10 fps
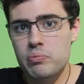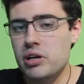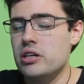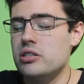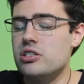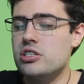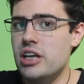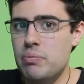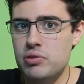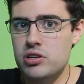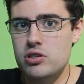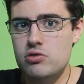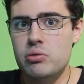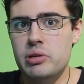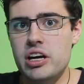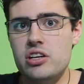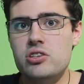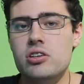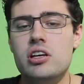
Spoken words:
but it is separate to discrimination.